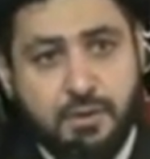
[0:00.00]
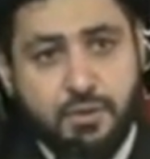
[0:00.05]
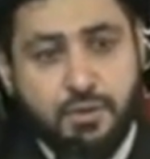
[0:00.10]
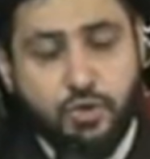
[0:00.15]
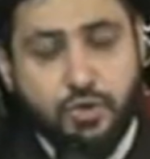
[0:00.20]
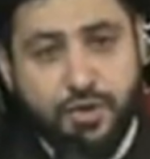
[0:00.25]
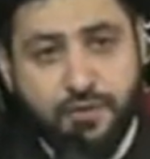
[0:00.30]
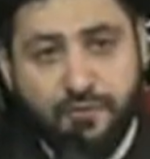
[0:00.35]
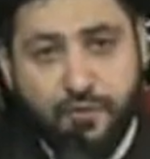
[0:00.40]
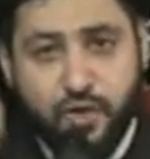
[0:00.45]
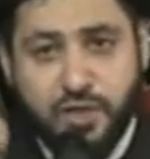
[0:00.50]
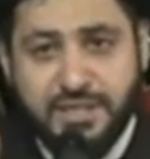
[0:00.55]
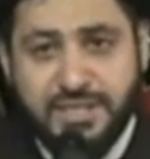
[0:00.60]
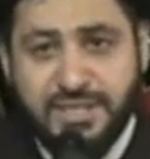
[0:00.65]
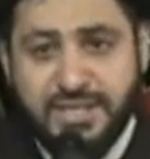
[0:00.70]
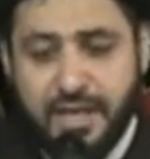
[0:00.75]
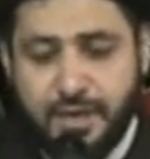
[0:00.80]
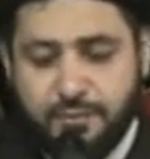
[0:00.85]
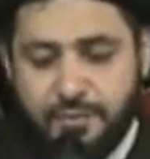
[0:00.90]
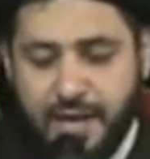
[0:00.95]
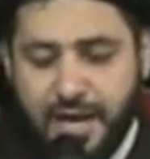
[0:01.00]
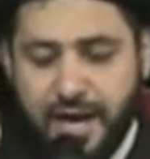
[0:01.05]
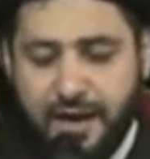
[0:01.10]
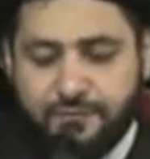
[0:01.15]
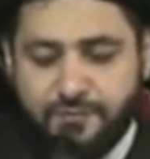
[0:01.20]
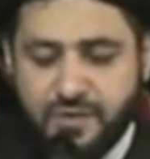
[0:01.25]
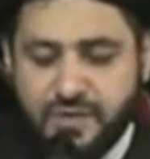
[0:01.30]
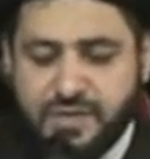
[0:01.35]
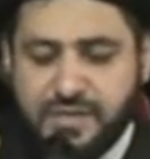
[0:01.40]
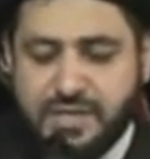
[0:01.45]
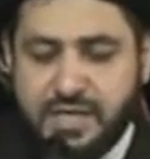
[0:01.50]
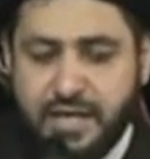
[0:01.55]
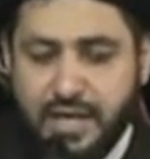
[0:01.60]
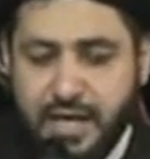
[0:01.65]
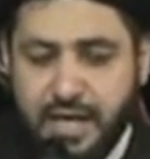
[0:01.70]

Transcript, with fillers: So the first thing that we have to see